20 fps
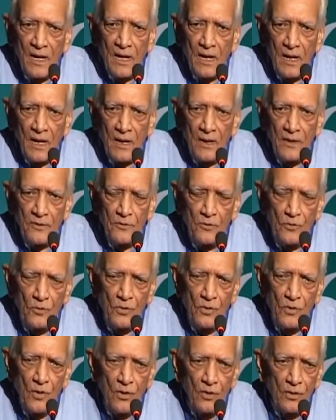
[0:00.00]
uh,
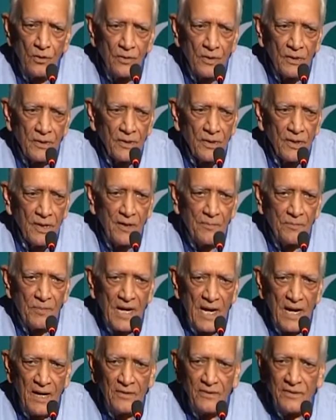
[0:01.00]
you know he
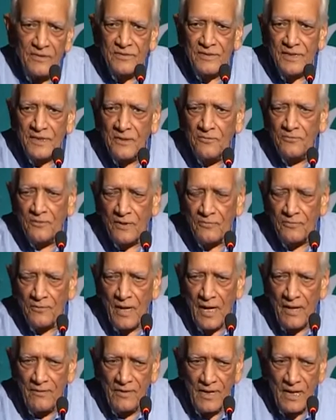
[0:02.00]
planned the city for
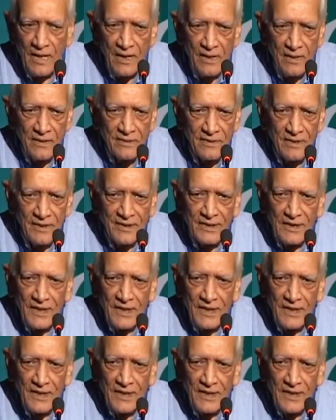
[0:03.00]
5 lakhs,